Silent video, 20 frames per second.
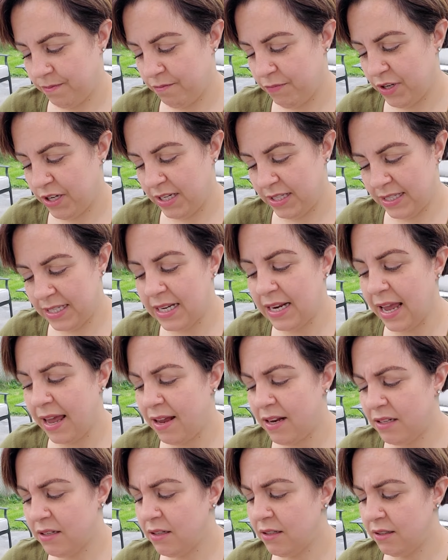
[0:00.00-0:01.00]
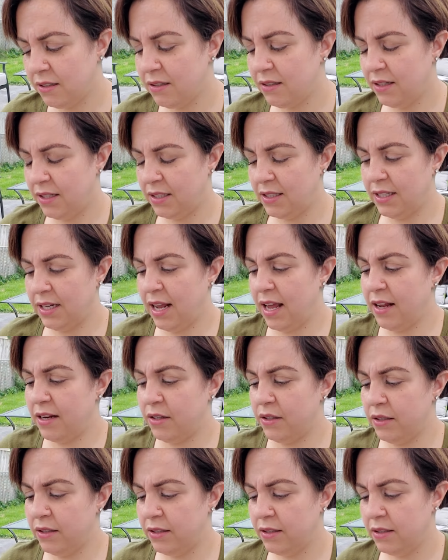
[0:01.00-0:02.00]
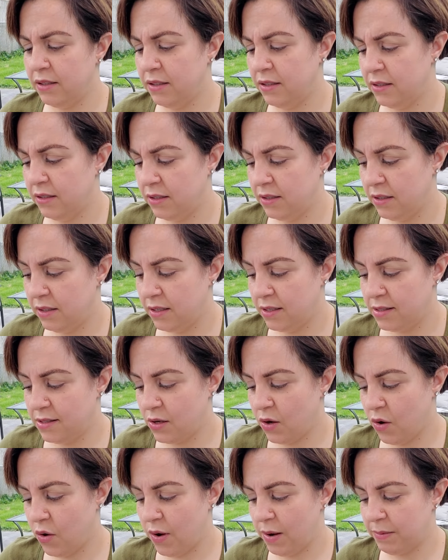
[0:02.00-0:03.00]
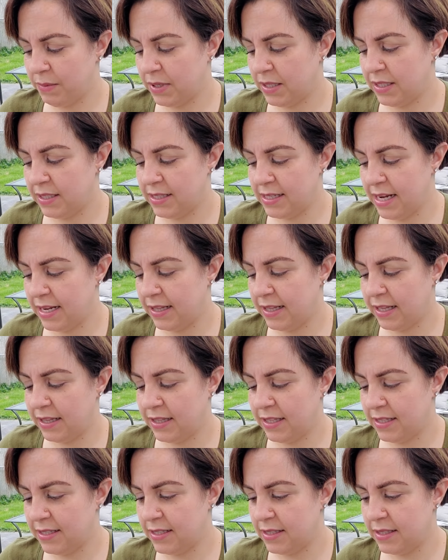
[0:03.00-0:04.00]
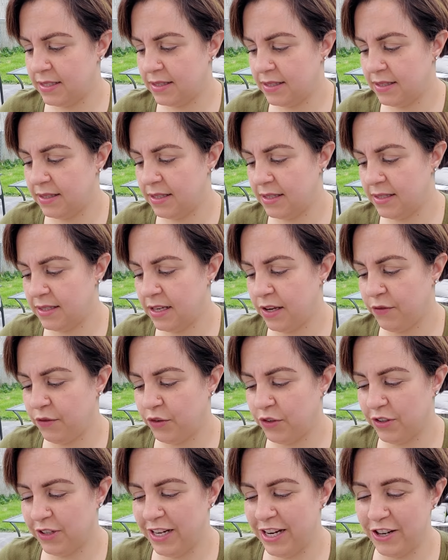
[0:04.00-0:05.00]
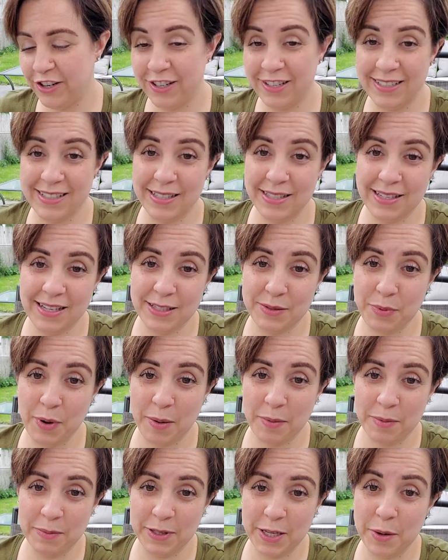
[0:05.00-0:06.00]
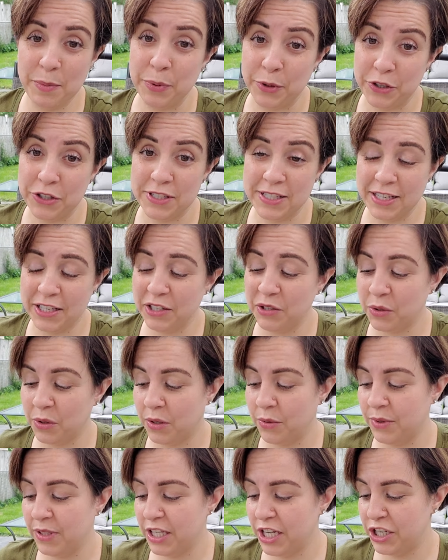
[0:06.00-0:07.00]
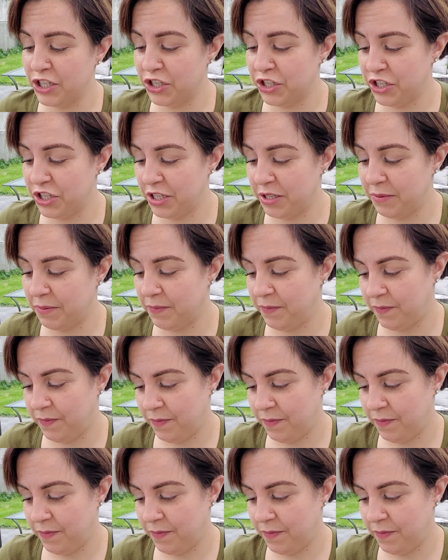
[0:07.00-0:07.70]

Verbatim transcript: But it did end. It did end. So I'm gonna take that this this devil here is, is probably a person or a relationship.